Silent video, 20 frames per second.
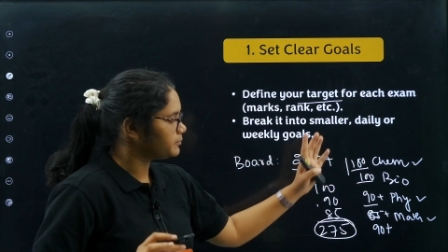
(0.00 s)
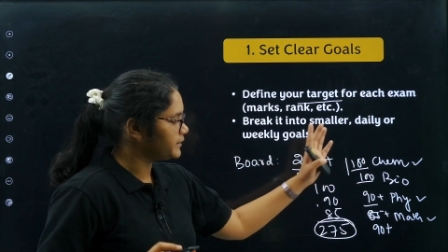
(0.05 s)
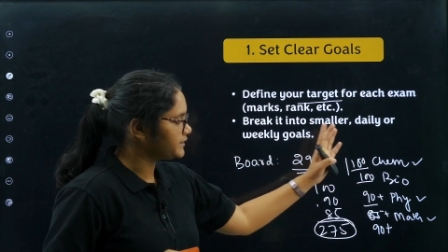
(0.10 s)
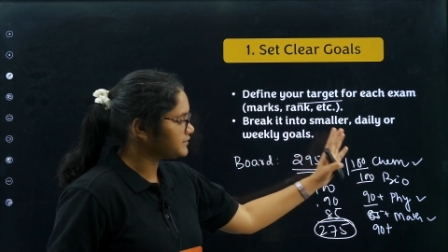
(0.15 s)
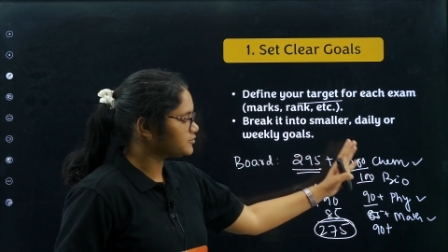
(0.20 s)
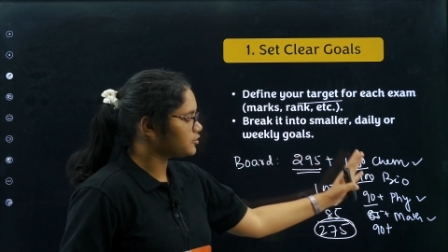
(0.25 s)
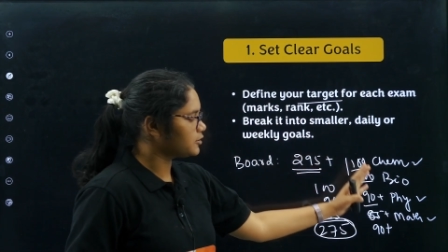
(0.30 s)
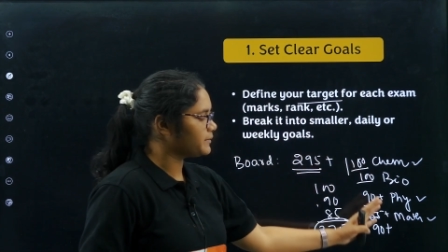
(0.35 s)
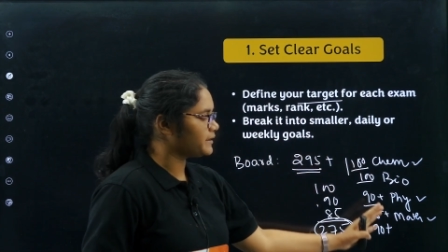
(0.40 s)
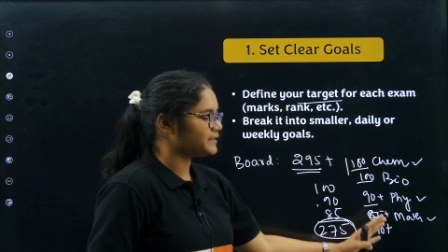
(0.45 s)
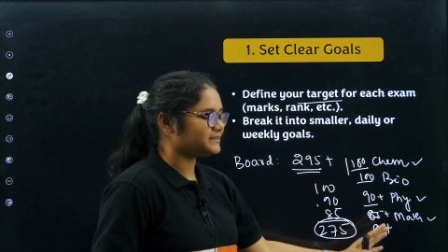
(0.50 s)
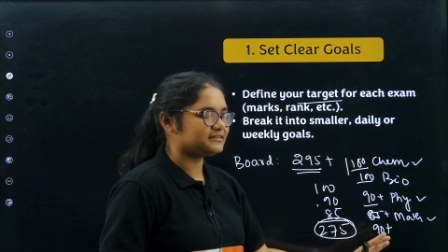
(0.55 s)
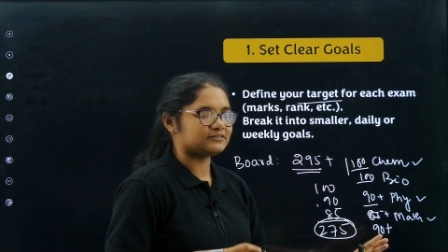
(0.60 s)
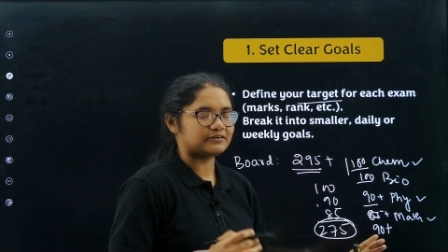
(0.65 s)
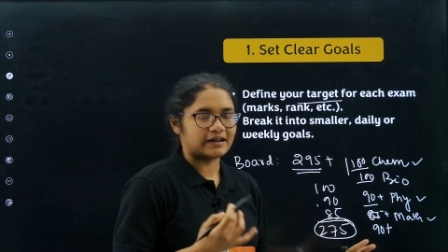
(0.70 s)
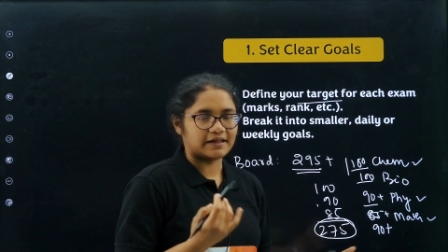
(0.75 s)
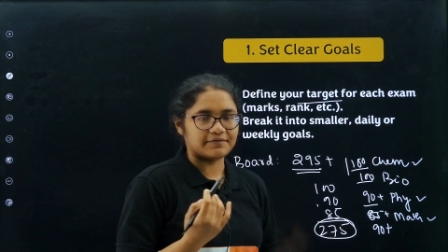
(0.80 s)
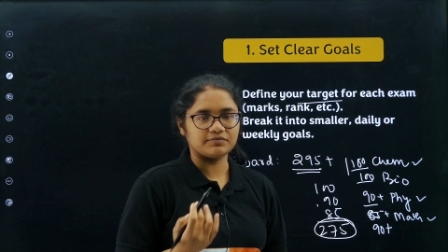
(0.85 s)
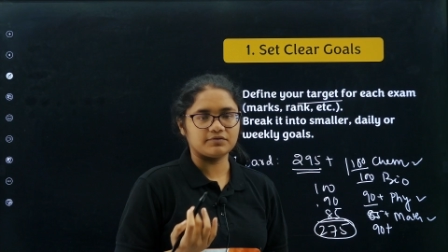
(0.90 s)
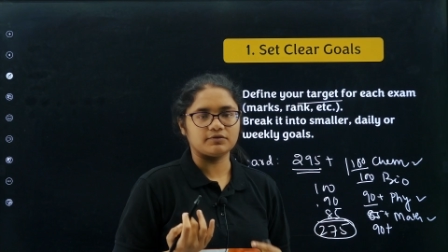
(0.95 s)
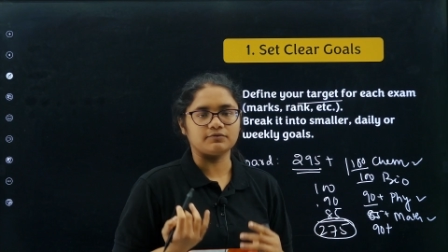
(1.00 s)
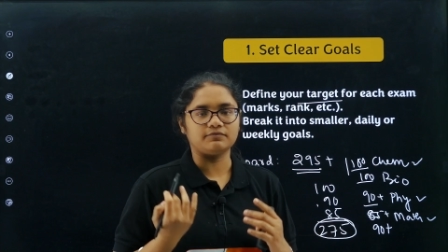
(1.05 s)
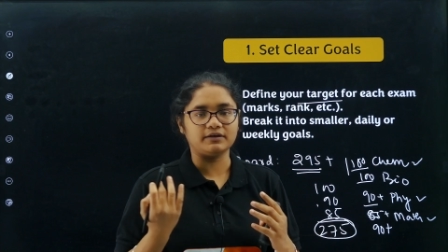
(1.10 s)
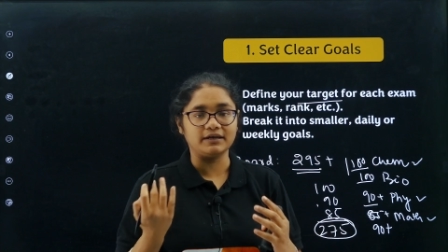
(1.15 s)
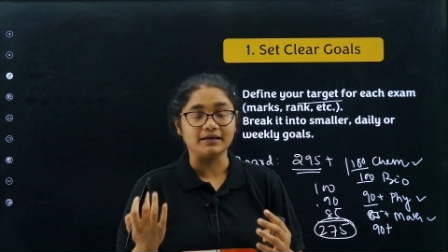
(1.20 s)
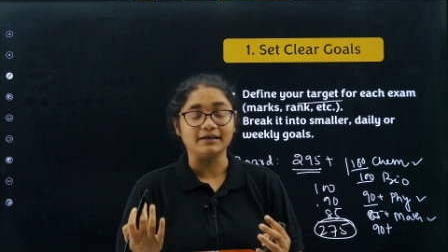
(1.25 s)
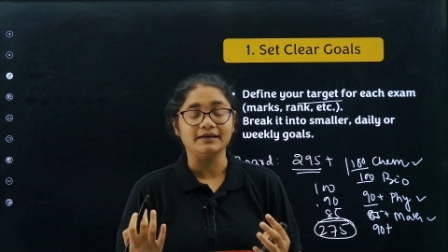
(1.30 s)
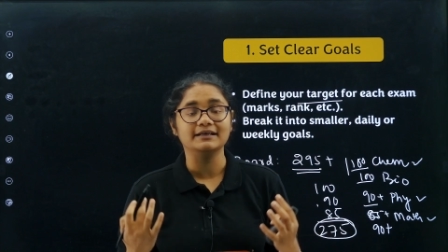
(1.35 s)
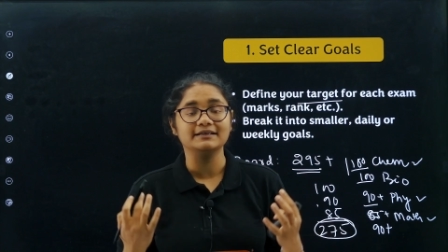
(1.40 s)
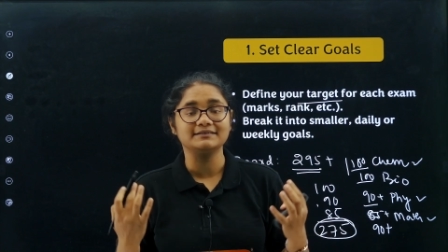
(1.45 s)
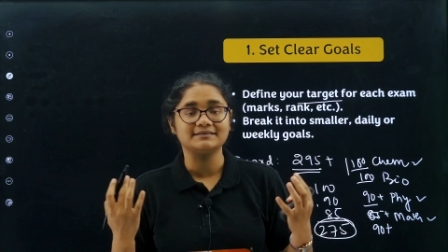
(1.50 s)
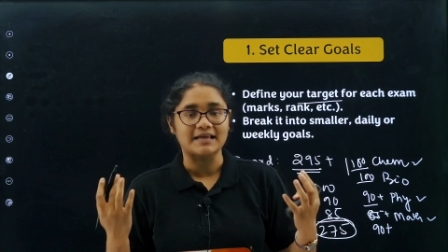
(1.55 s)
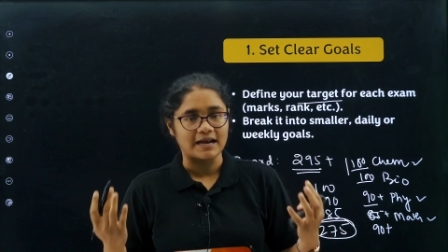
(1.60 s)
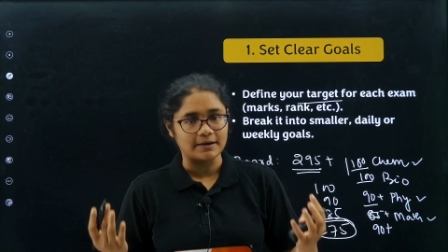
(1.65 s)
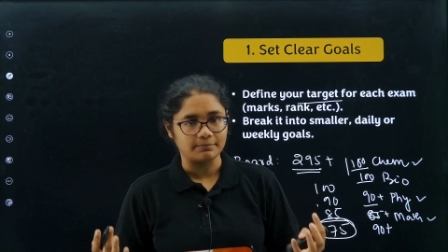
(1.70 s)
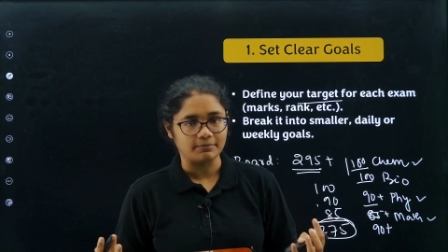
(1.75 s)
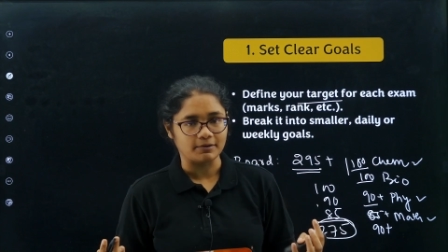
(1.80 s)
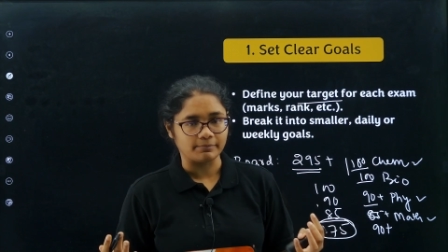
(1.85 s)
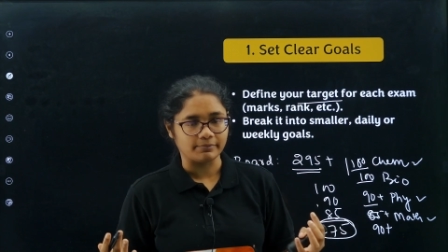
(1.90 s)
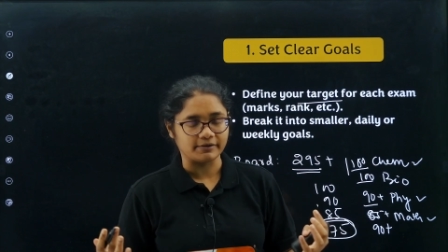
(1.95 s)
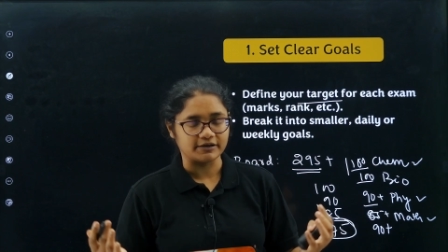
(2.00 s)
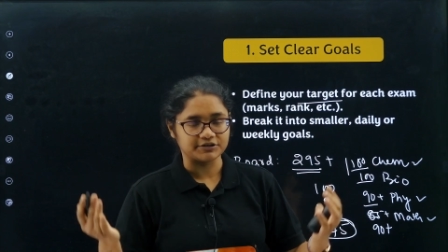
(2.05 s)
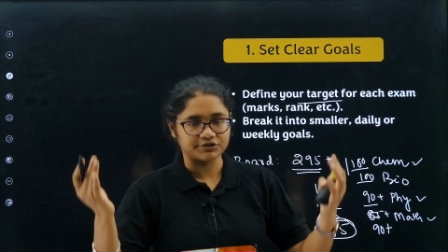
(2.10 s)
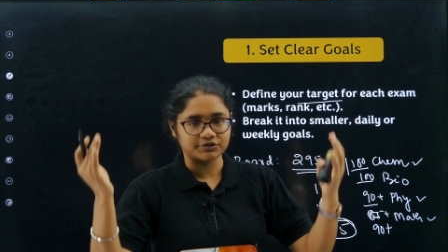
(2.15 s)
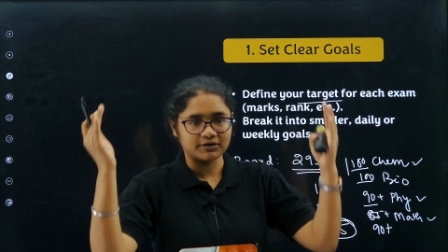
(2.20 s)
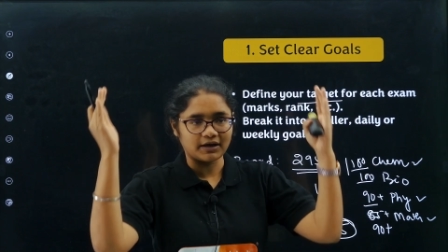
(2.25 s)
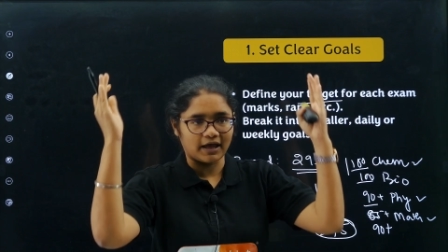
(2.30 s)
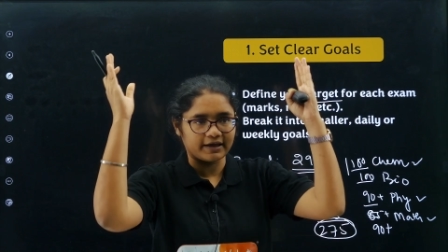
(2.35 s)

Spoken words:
based on my strength, weakness and preparation,